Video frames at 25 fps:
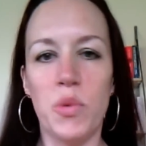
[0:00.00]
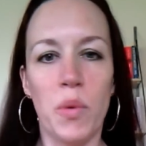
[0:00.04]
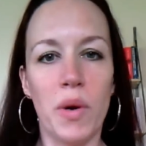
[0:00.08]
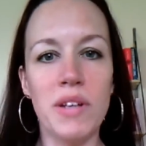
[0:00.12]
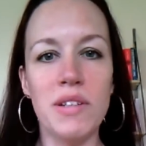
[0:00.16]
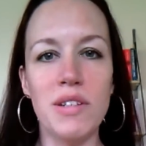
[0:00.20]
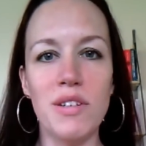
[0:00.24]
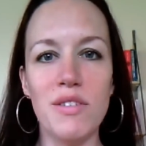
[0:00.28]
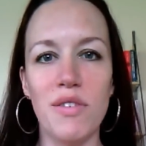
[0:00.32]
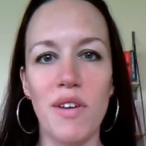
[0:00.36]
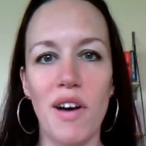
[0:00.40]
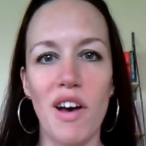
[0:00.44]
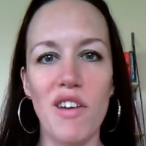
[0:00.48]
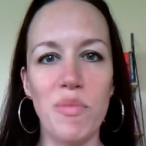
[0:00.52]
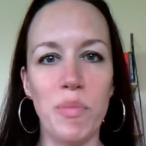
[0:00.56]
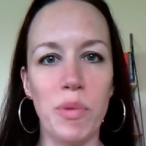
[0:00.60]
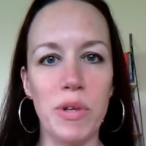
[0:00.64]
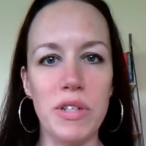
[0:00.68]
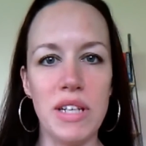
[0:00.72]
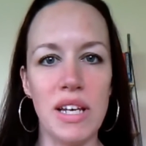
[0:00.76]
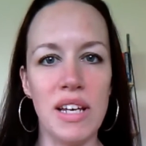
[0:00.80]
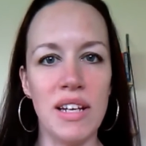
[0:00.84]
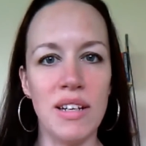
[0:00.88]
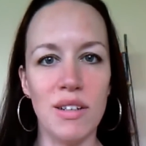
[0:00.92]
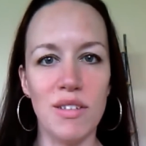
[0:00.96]

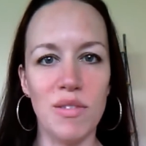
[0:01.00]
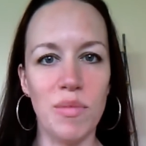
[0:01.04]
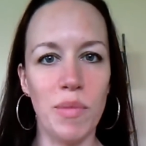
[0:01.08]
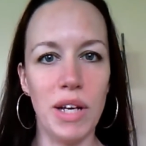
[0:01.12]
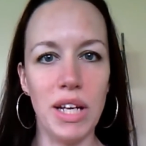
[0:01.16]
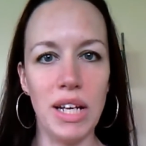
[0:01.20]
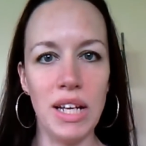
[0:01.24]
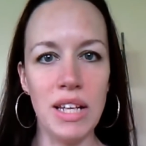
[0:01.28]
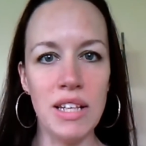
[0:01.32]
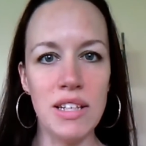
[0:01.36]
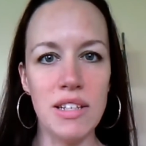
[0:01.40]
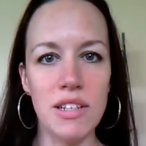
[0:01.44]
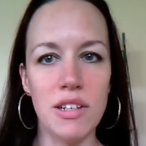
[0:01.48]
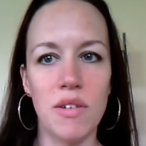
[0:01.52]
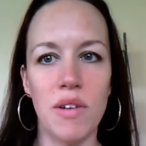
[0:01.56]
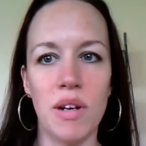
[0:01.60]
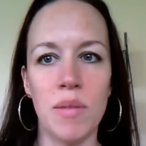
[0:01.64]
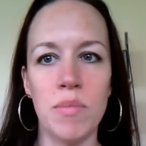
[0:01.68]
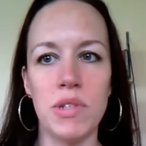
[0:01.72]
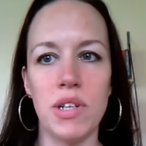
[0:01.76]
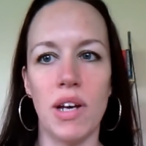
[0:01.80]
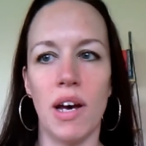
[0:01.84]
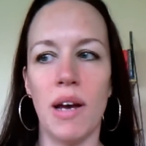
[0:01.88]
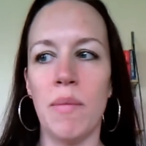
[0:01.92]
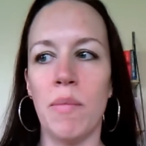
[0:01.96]
25% of my
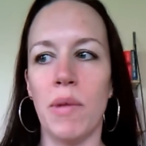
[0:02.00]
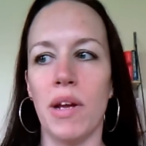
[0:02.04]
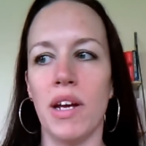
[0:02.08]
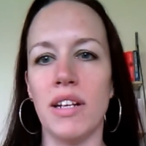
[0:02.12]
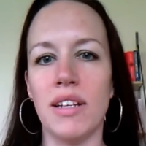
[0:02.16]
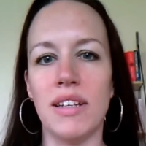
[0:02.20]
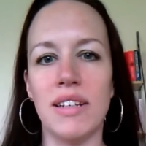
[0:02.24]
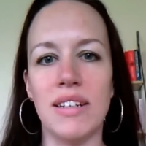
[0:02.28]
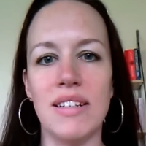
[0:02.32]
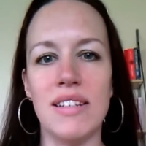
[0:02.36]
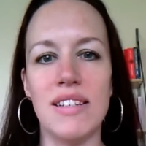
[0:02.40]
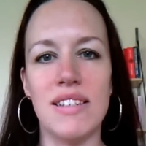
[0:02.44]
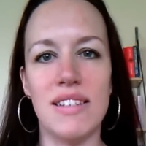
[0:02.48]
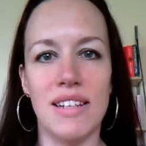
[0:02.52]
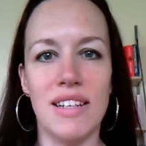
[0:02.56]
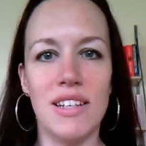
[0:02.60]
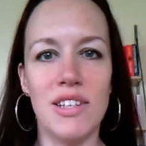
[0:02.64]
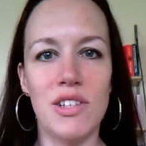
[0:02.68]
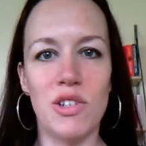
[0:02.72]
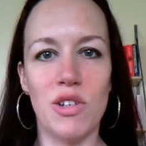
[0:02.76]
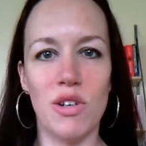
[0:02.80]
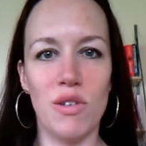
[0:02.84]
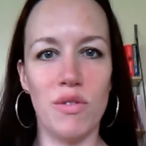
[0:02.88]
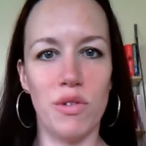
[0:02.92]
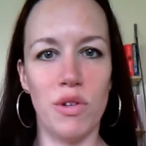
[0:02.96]
Instagram timeline
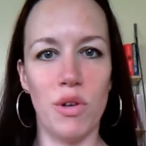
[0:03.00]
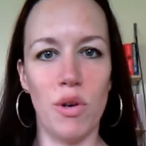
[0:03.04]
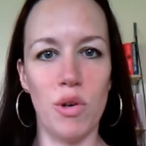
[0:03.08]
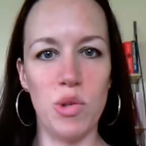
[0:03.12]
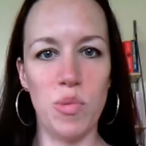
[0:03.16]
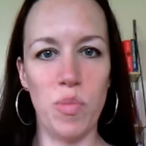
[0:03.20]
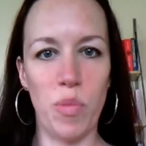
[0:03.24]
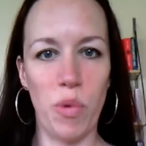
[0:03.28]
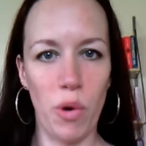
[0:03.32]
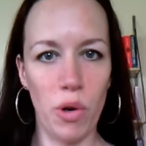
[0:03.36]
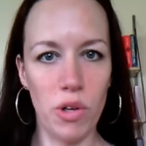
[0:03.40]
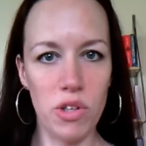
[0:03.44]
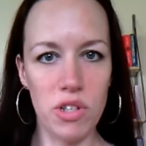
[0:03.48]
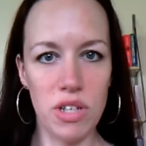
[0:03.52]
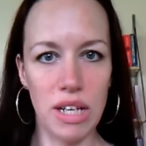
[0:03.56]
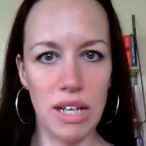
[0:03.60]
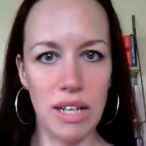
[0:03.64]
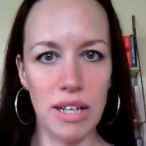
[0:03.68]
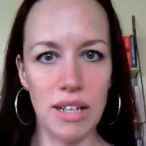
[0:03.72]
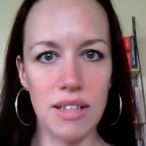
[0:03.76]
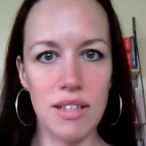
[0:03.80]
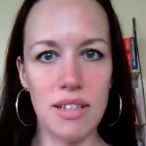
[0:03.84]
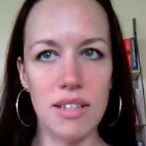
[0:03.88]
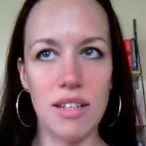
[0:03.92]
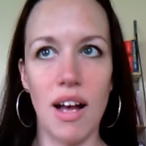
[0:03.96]
consists of those
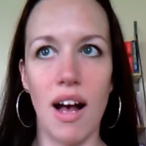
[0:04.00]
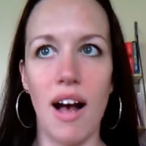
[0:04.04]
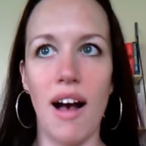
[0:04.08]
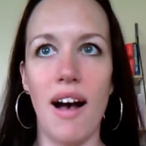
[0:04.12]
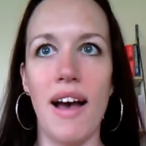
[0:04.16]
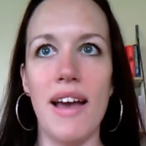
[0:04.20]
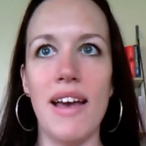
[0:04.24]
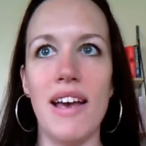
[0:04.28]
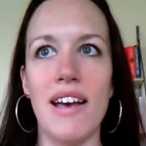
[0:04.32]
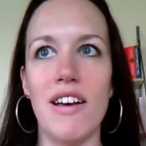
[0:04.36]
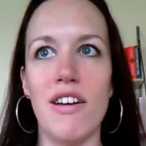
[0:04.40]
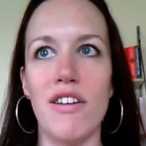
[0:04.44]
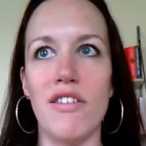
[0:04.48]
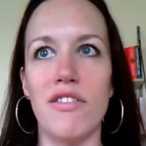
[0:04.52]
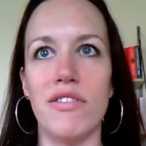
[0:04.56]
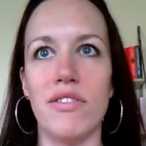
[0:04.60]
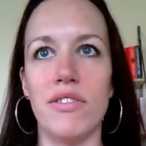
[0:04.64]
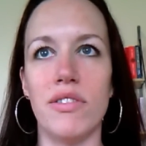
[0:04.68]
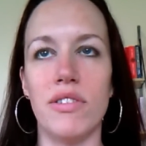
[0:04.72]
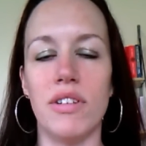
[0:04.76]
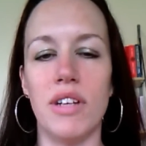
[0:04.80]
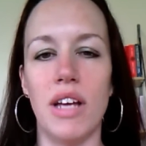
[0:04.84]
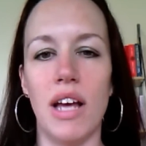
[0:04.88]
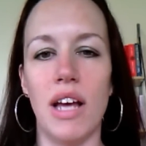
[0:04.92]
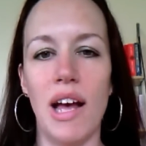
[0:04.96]
projects, I have
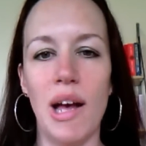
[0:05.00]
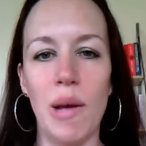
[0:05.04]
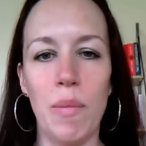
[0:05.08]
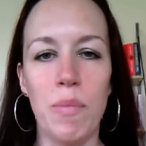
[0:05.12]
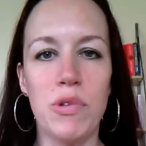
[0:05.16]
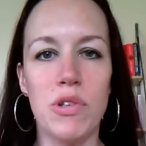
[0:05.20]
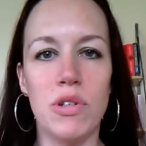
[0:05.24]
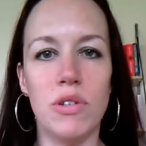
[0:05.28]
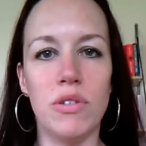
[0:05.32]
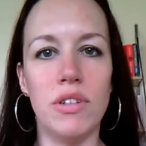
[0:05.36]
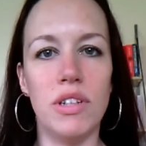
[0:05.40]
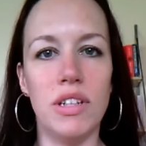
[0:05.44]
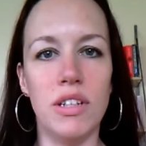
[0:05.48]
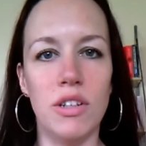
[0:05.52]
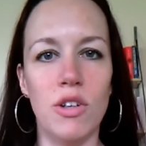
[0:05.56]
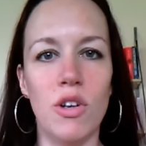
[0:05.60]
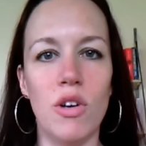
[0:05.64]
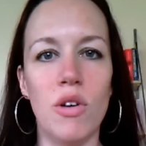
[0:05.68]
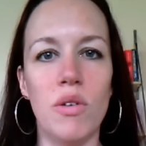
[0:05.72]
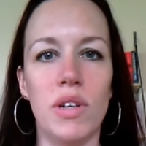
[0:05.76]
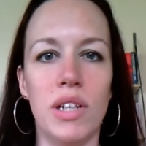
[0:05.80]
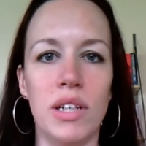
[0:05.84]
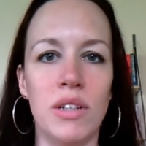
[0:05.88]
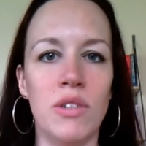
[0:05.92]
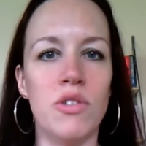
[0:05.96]
absolutely
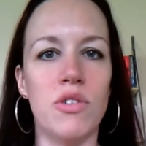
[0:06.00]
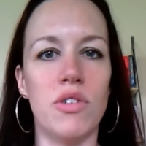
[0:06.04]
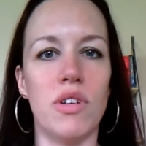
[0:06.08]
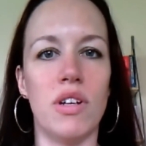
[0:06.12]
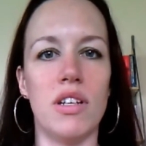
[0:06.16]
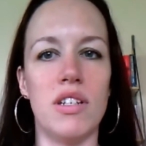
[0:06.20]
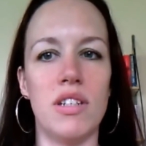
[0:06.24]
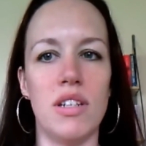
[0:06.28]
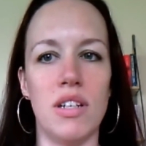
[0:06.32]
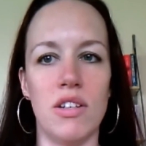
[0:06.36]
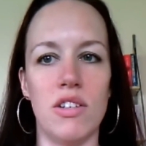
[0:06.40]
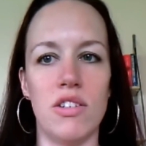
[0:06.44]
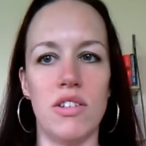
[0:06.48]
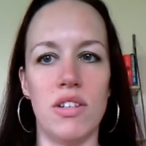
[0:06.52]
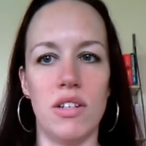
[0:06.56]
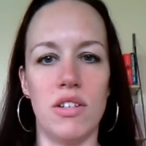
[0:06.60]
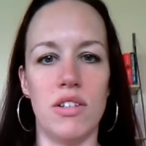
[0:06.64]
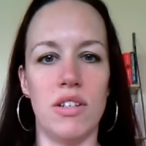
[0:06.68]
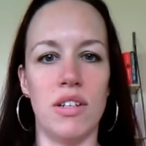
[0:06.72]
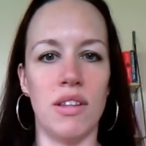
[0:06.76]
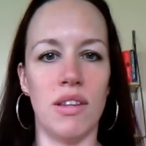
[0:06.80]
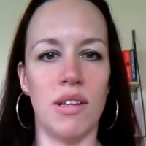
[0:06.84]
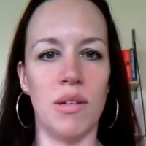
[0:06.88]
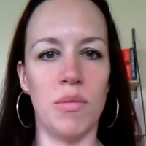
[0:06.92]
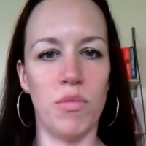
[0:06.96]
no interest in
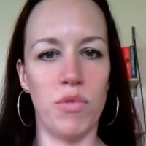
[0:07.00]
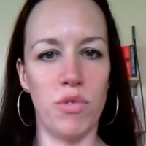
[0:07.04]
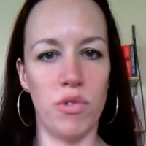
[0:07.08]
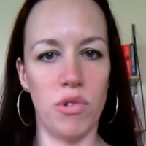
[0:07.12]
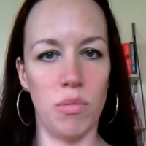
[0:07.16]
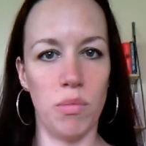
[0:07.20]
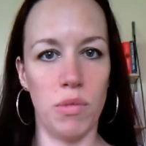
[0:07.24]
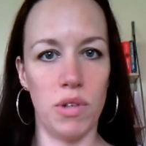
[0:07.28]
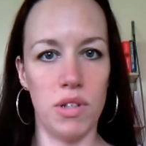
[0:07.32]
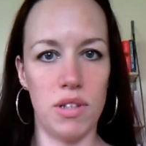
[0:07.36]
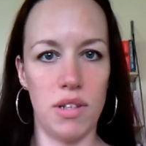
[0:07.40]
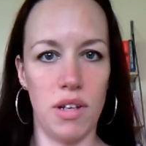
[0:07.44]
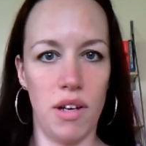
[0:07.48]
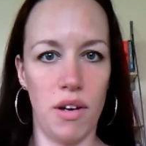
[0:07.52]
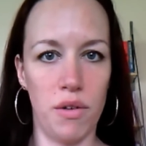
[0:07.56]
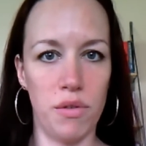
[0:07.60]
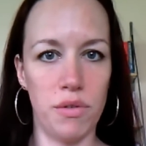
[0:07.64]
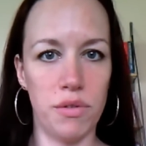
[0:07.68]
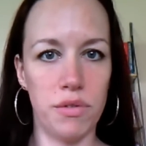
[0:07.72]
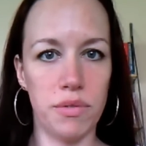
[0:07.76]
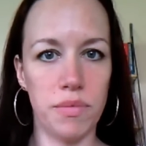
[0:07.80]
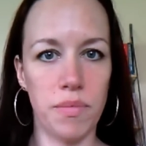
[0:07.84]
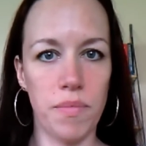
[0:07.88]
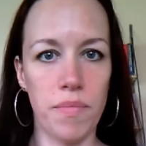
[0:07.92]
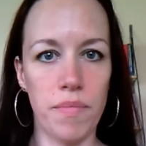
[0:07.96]
stitching them for myself.